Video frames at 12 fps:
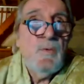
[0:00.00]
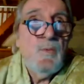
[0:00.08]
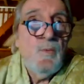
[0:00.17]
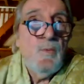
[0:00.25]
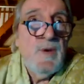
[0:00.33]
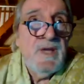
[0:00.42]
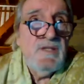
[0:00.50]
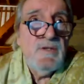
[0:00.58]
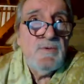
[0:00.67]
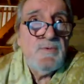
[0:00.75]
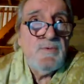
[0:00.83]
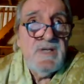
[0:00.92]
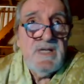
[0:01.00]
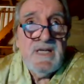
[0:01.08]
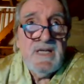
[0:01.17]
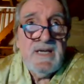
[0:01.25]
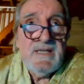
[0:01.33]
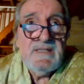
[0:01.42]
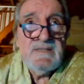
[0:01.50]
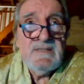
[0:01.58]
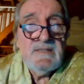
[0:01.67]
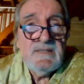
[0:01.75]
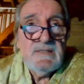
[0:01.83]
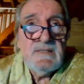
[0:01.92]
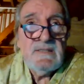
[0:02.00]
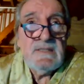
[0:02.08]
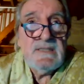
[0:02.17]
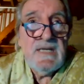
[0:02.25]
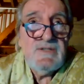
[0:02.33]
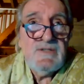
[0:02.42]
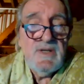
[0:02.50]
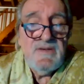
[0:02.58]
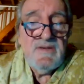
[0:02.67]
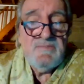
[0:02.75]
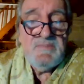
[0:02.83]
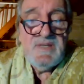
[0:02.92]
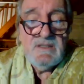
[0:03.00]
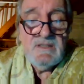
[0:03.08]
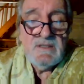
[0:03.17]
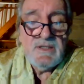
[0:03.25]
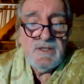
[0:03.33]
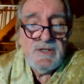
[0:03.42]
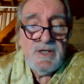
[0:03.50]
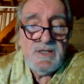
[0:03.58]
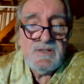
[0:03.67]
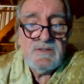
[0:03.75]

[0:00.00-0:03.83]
when you realize that you have been cut